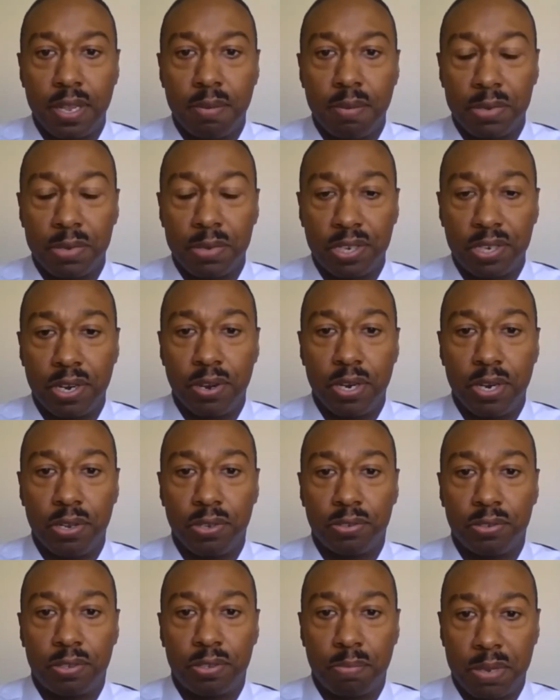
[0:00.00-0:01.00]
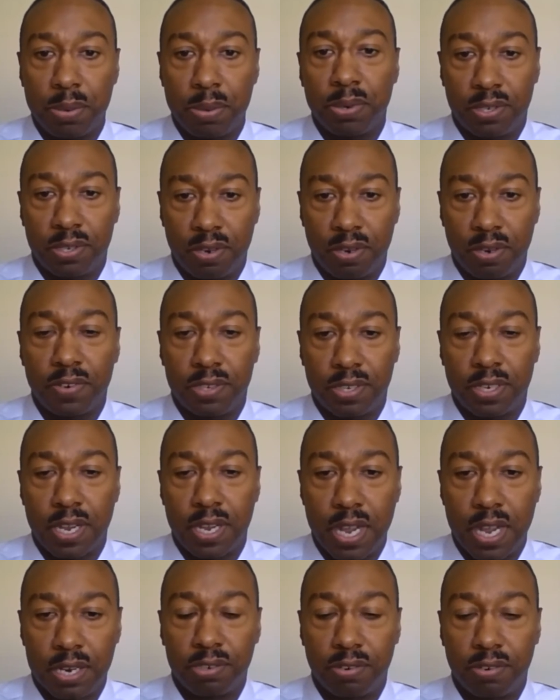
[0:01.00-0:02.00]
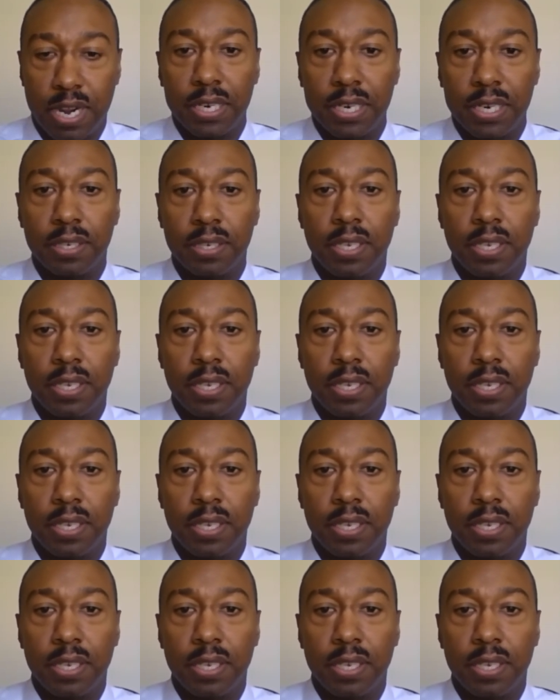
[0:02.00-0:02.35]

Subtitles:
materials to be able to service the contract.